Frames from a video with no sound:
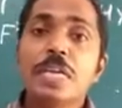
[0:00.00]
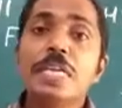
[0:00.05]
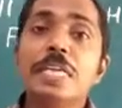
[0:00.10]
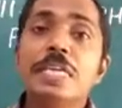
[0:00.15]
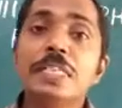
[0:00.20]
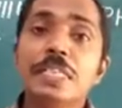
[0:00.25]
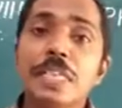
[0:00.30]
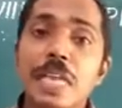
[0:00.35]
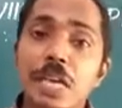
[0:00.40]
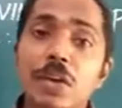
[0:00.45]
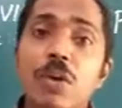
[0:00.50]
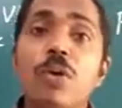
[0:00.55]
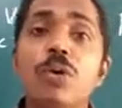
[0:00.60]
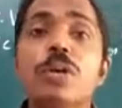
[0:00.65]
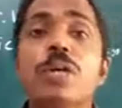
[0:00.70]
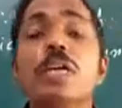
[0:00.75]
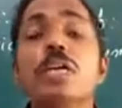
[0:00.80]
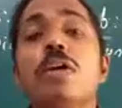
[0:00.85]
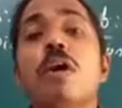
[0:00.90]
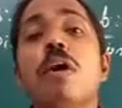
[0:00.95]

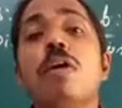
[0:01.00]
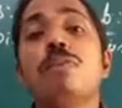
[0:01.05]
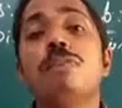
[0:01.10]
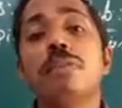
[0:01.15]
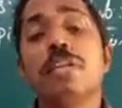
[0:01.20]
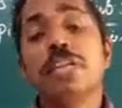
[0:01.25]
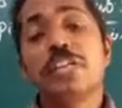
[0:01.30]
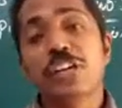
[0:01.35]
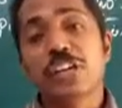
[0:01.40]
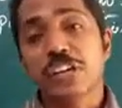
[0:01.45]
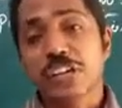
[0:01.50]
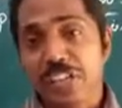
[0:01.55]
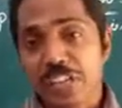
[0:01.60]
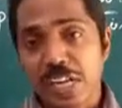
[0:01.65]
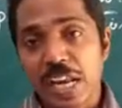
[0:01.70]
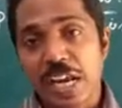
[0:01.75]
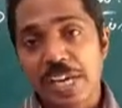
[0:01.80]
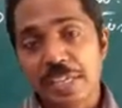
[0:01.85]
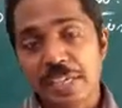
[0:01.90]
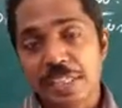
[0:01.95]
interlocking of
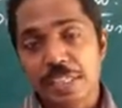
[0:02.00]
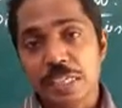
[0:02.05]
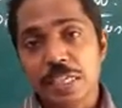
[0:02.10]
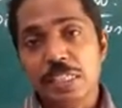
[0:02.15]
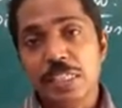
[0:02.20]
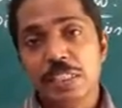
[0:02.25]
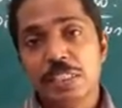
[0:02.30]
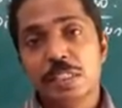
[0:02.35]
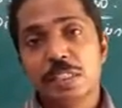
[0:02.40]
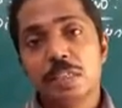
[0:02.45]
irregularities